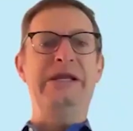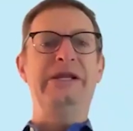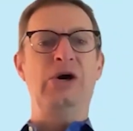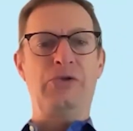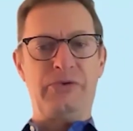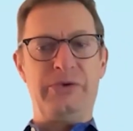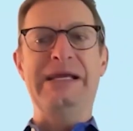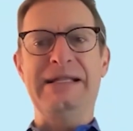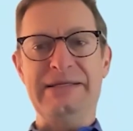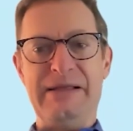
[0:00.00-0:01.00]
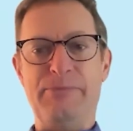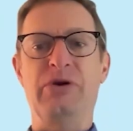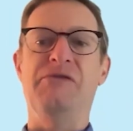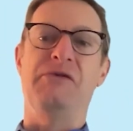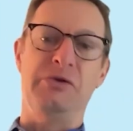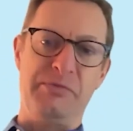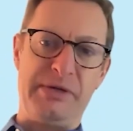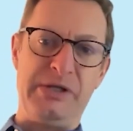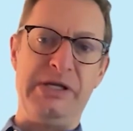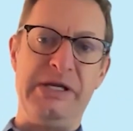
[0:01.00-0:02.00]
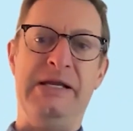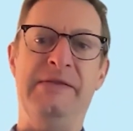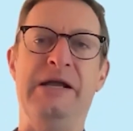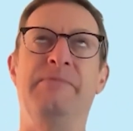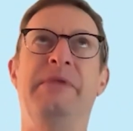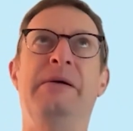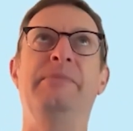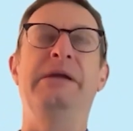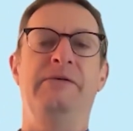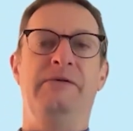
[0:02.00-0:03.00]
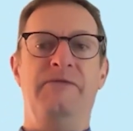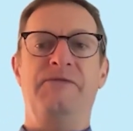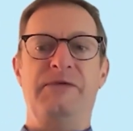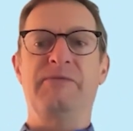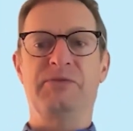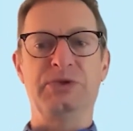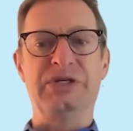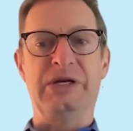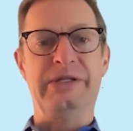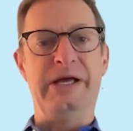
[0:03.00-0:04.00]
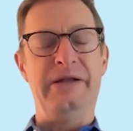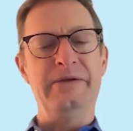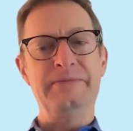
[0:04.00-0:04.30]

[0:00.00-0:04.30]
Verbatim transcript: yeah, well, to get to that point of vulnerability and them them being comfortable sharing that?